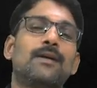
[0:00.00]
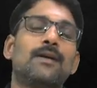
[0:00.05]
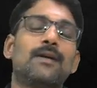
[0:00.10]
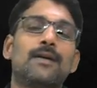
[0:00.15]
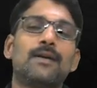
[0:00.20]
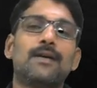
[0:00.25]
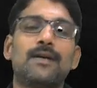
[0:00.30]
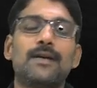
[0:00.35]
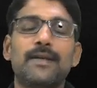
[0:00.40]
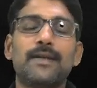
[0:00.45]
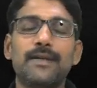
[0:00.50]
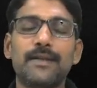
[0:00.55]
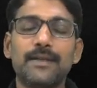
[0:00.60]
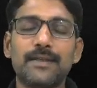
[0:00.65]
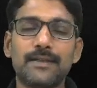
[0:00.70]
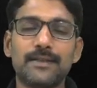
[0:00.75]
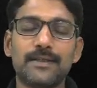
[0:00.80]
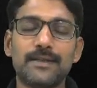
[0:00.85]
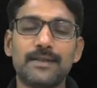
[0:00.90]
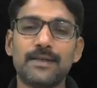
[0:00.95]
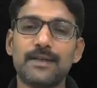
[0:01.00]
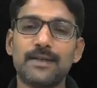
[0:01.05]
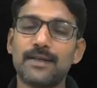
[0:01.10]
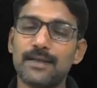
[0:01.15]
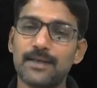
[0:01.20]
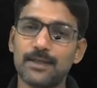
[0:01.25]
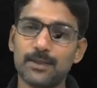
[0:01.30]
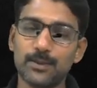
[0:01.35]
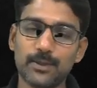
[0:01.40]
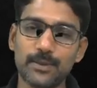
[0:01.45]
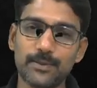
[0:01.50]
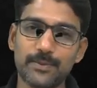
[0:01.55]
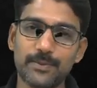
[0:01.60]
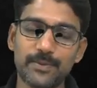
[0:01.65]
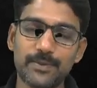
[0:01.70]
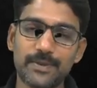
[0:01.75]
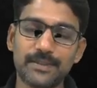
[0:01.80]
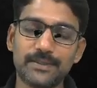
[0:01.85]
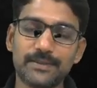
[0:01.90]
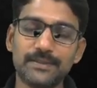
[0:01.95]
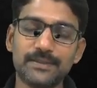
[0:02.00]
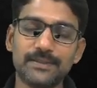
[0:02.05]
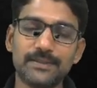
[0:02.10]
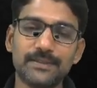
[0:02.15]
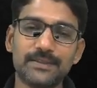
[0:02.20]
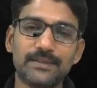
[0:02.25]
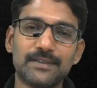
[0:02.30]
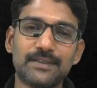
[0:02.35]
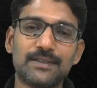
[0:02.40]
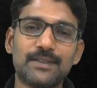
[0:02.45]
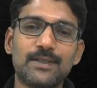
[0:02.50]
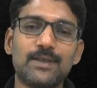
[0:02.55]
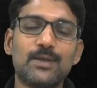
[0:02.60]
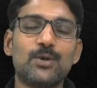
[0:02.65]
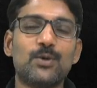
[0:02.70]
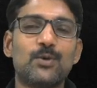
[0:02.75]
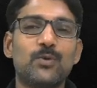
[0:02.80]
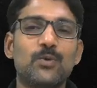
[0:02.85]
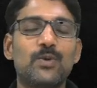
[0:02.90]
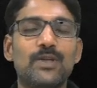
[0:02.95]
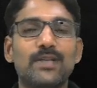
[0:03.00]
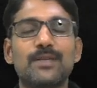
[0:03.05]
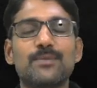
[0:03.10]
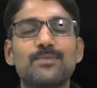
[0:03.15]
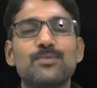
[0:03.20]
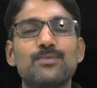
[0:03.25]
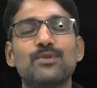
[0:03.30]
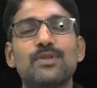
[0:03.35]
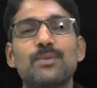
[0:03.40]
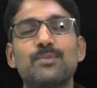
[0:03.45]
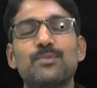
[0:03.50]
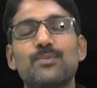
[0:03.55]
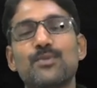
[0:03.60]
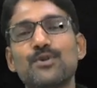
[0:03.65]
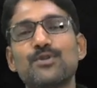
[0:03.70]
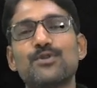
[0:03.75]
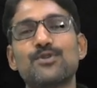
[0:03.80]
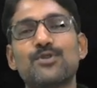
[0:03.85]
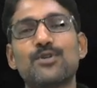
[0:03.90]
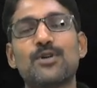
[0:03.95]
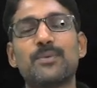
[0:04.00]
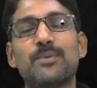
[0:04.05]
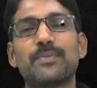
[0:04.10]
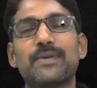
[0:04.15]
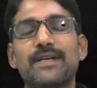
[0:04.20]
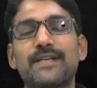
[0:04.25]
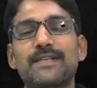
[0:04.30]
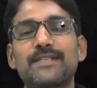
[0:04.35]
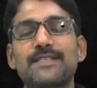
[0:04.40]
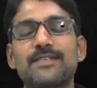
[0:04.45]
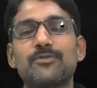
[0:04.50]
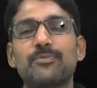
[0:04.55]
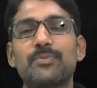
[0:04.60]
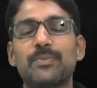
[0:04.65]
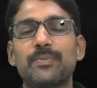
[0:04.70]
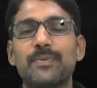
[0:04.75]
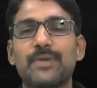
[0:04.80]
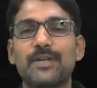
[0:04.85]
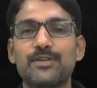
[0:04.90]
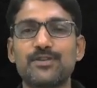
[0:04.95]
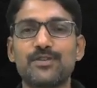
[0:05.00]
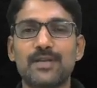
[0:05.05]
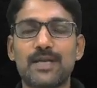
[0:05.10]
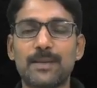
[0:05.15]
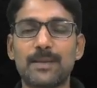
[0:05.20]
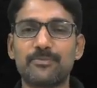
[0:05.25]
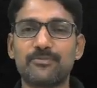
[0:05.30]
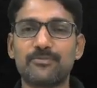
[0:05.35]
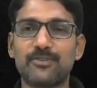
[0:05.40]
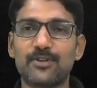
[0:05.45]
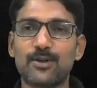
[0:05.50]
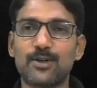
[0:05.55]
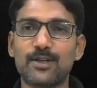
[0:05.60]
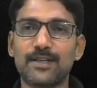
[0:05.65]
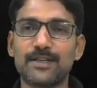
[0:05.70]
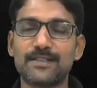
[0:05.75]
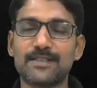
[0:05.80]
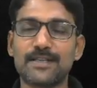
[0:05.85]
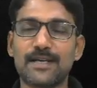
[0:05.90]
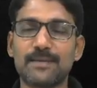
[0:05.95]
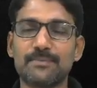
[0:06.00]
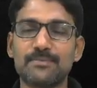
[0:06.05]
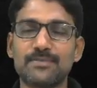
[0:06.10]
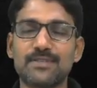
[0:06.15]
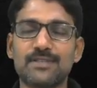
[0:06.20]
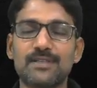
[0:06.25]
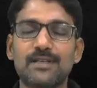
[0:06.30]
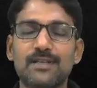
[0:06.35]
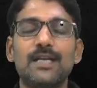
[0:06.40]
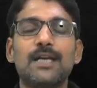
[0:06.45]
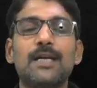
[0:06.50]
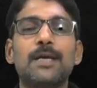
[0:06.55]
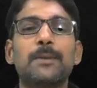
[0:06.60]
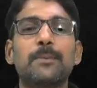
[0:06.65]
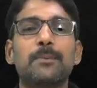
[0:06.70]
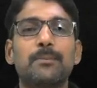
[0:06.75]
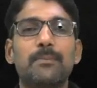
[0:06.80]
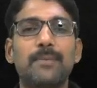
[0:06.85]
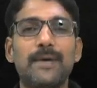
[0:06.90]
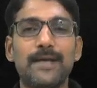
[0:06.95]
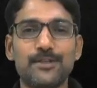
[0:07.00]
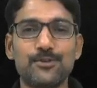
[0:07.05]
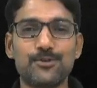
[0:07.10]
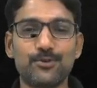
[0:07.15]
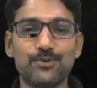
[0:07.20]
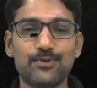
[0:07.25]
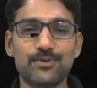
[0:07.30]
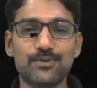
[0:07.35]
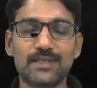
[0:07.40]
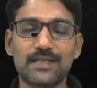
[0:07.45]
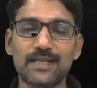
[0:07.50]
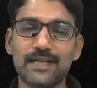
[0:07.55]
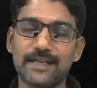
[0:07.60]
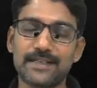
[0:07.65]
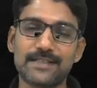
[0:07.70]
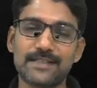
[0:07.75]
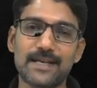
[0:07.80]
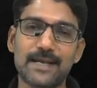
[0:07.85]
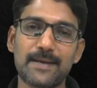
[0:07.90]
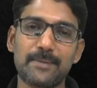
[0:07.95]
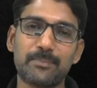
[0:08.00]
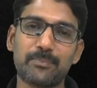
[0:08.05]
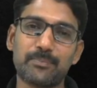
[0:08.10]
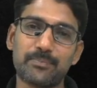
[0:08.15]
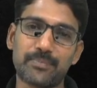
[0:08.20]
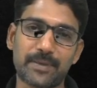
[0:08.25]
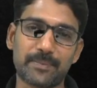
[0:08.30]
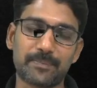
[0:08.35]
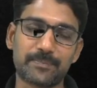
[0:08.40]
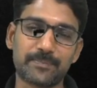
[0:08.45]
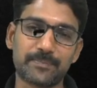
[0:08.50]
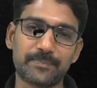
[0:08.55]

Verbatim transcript: Hi, hello everyone. Welcome to the most comprehensive preparation app for all exams, Byju's Exam Prep.